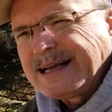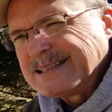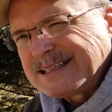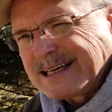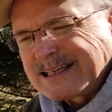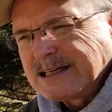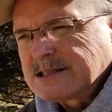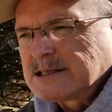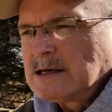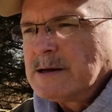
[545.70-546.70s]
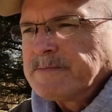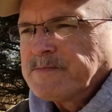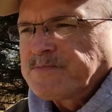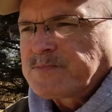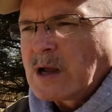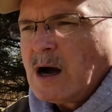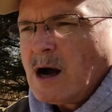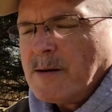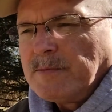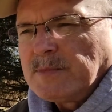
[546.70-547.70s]
and sickness,
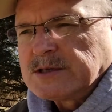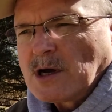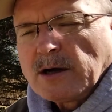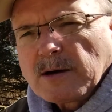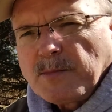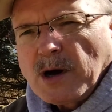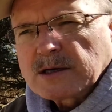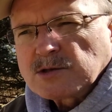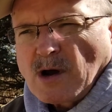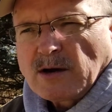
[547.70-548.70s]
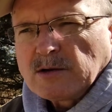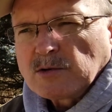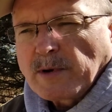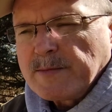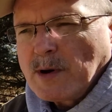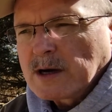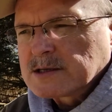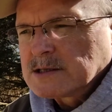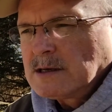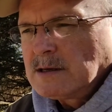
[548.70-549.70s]
is $100 or
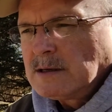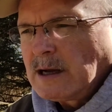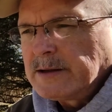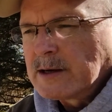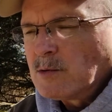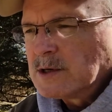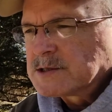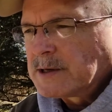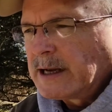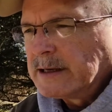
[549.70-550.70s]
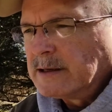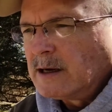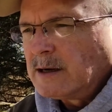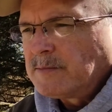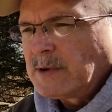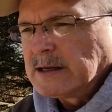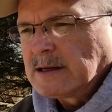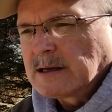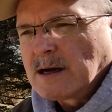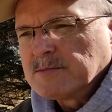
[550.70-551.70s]
$103, I think it was, and
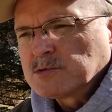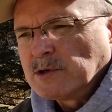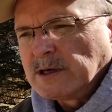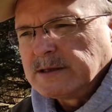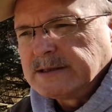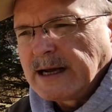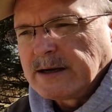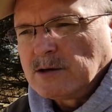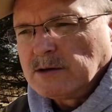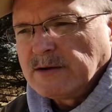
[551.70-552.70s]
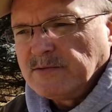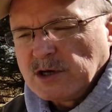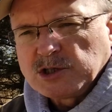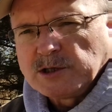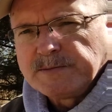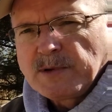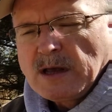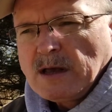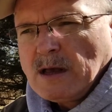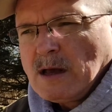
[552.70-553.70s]
it comes with a dental and vision
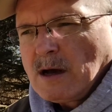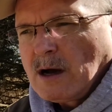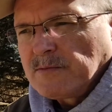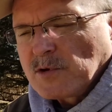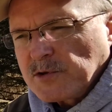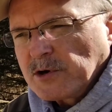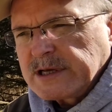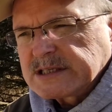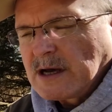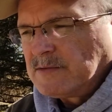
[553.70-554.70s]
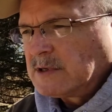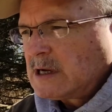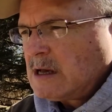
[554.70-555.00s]
for $37.